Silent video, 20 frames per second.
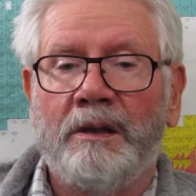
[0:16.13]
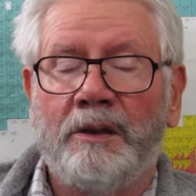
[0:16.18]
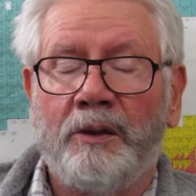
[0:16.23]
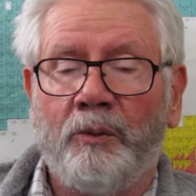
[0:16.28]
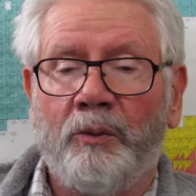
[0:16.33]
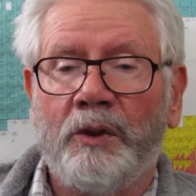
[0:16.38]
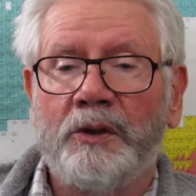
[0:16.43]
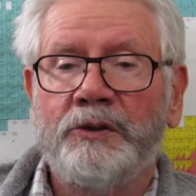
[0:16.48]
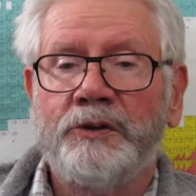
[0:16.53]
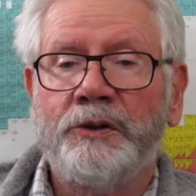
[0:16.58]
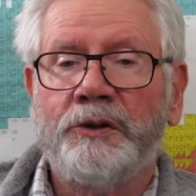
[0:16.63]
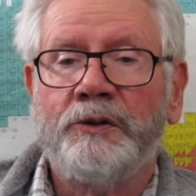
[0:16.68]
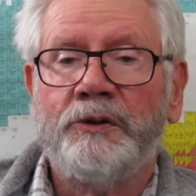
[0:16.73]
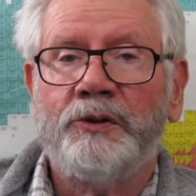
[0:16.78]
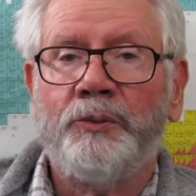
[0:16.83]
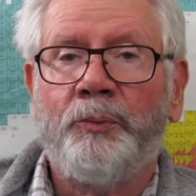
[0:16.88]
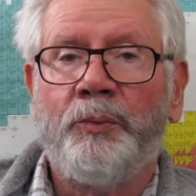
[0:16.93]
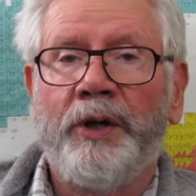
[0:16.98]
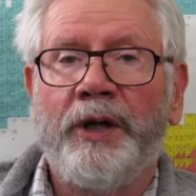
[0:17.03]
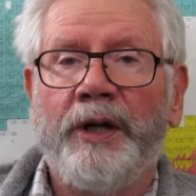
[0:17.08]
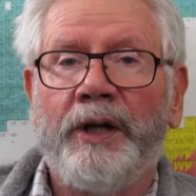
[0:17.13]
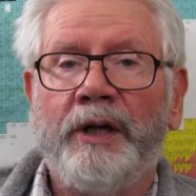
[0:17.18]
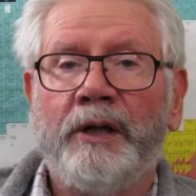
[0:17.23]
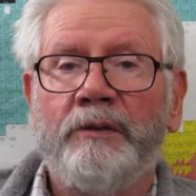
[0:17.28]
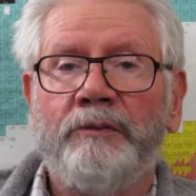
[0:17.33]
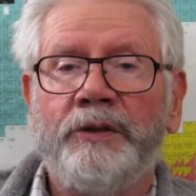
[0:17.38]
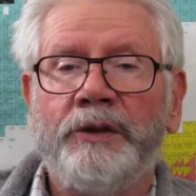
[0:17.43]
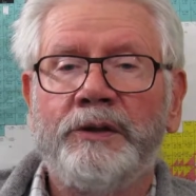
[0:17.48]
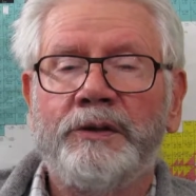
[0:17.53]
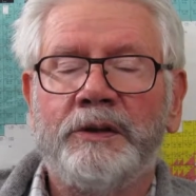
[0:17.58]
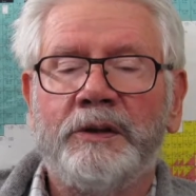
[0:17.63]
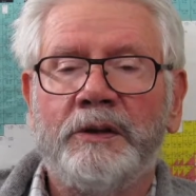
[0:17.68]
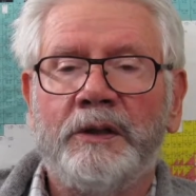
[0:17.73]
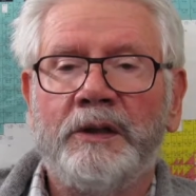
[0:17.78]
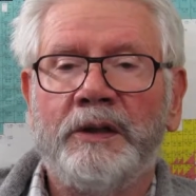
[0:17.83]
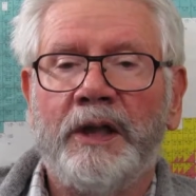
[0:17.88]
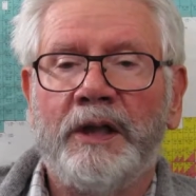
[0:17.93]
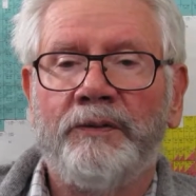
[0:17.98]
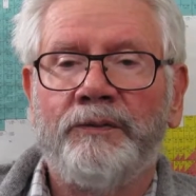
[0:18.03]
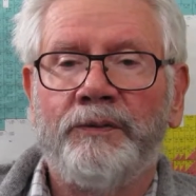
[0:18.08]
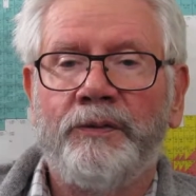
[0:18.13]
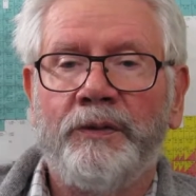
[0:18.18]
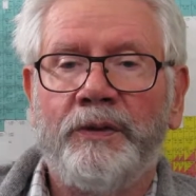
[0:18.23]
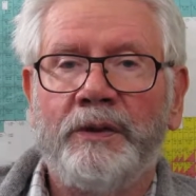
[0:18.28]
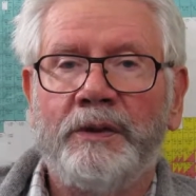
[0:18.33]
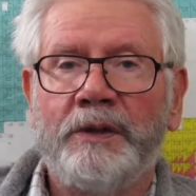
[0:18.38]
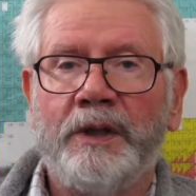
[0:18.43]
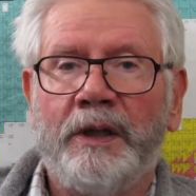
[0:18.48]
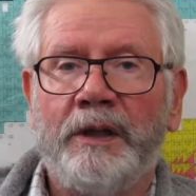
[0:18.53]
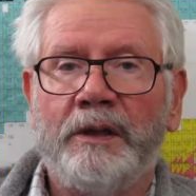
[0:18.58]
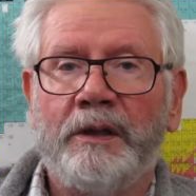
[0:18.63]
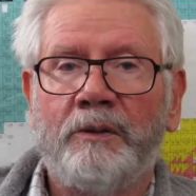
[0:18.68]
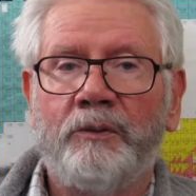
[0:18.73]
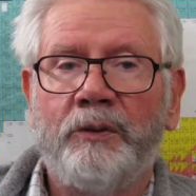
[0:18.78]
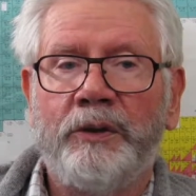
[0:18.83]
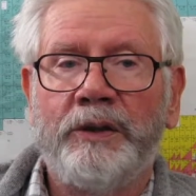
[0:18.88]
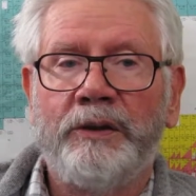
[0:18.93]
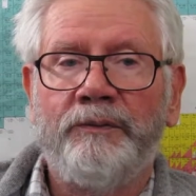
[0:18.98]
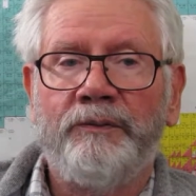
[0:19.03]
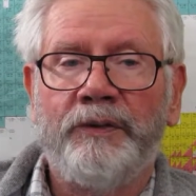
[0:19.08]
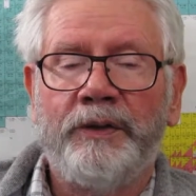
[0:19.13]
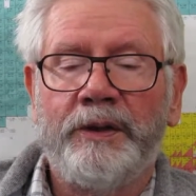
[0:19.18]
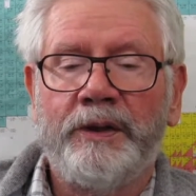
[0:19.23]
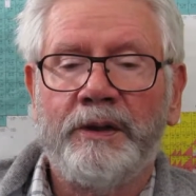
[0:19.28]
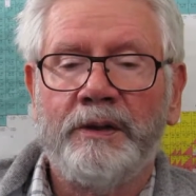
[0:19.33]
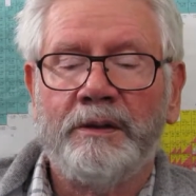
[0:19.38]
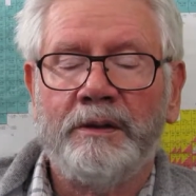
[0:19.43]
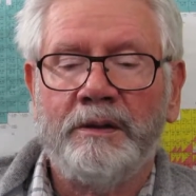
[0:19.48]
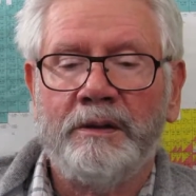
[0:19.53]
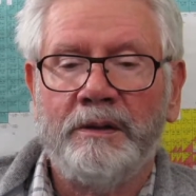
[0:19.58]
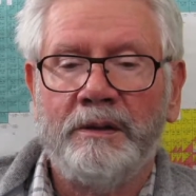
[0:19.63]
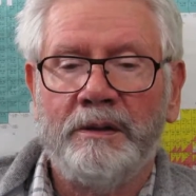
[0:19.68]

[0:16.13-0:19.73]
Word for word: the ones in Japan recently after the tidal wave there.